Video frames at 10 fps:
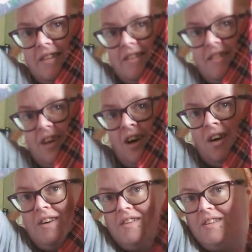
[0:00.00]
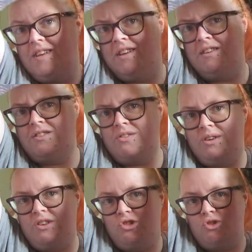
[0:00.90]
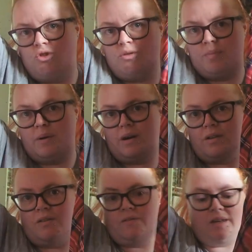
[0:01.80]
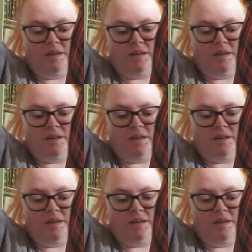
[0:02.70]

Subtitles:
skirt. It looks quite short, but I don't think